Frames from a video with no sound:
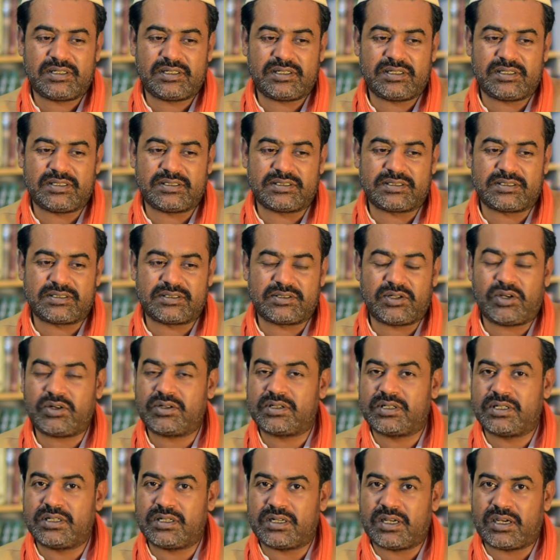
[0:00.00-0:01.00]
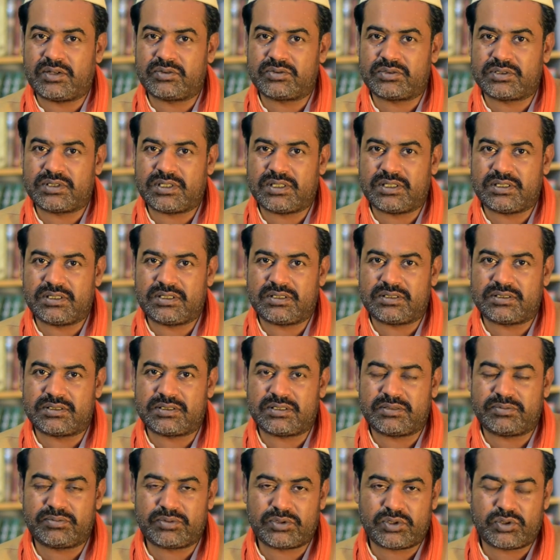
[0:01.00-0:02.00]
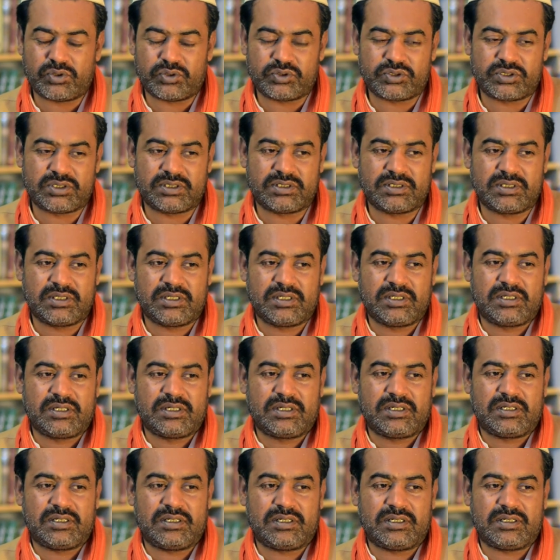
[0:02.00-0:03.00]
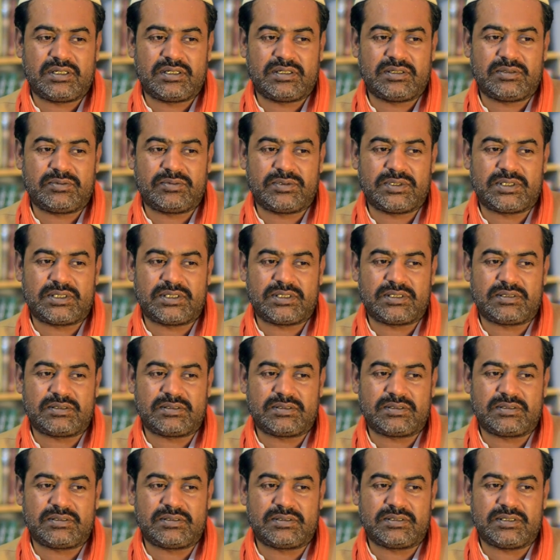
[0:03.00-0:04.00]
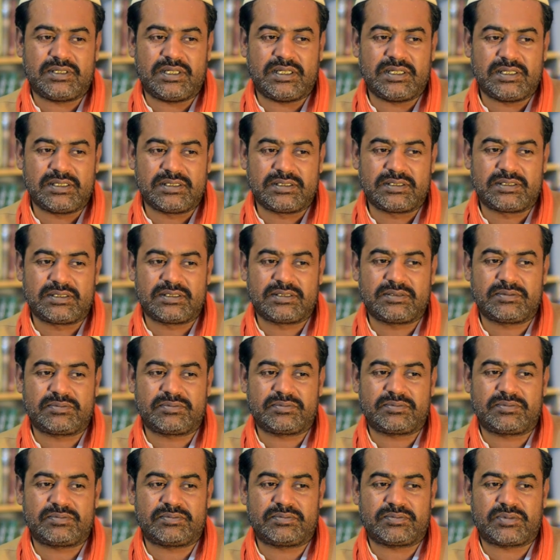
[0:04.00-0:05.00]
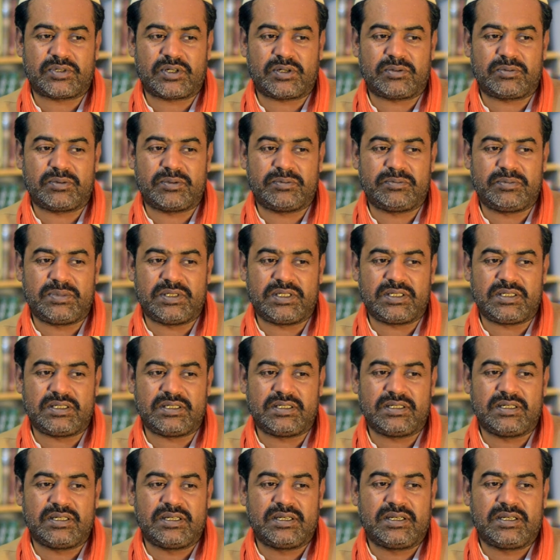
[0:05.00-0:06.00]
is not an outsider's approach, which is probably